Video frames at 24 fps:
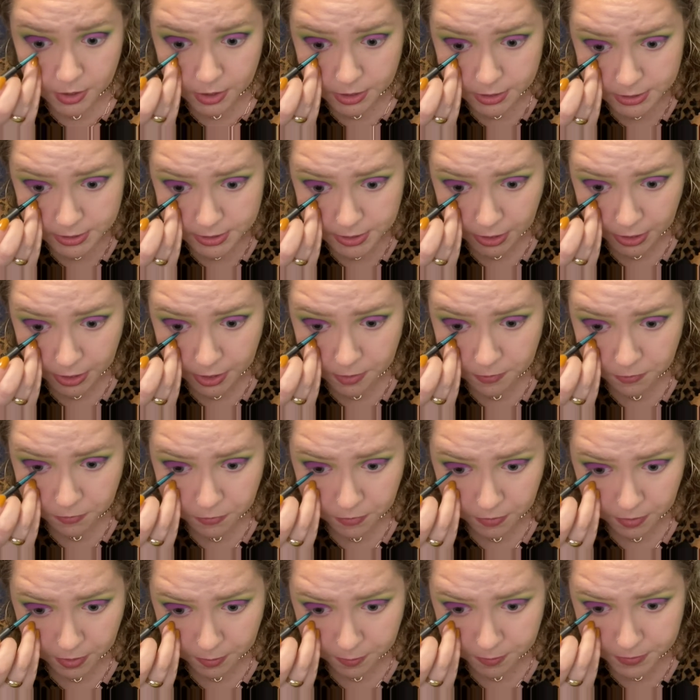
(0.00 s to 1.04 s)
aside
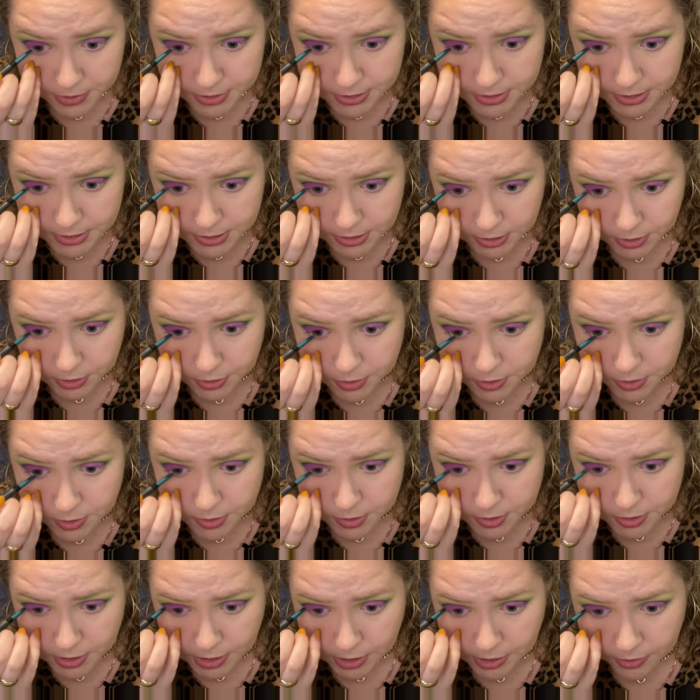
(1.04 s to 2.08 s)
from
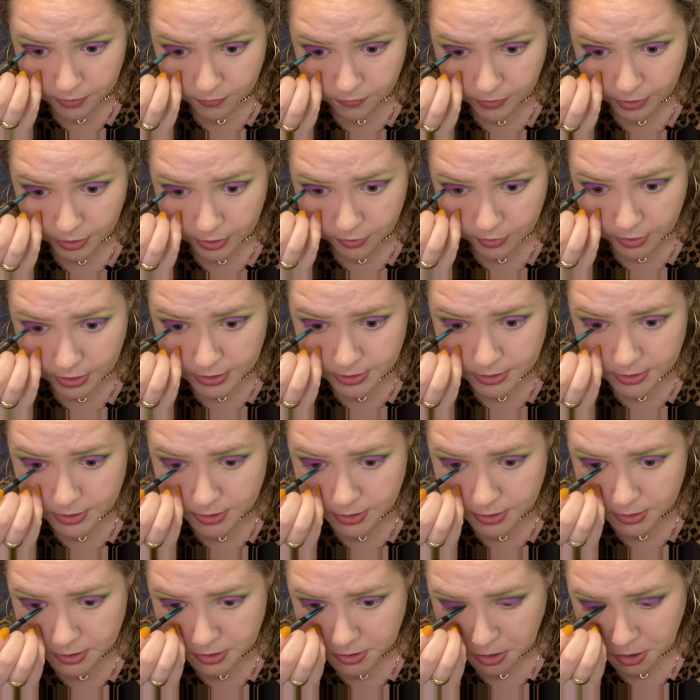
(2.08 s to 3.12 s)
seniors and
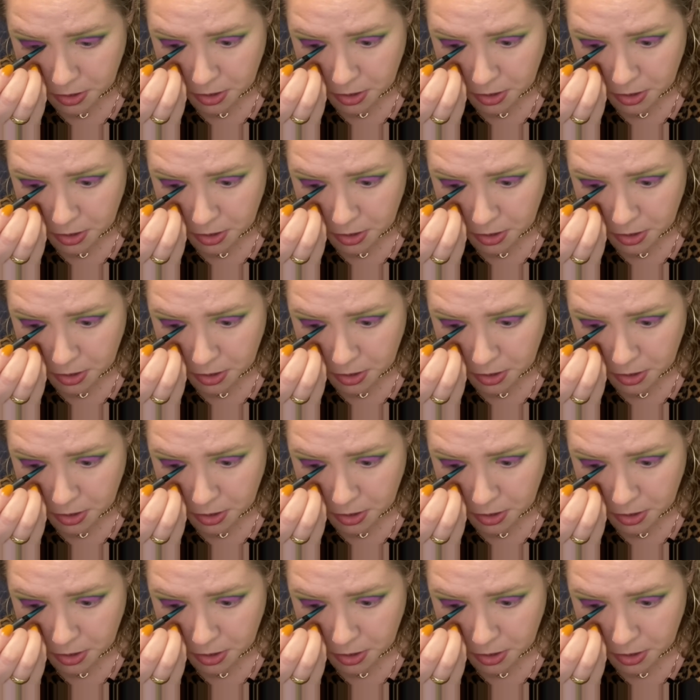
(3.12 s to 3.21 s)
veterans?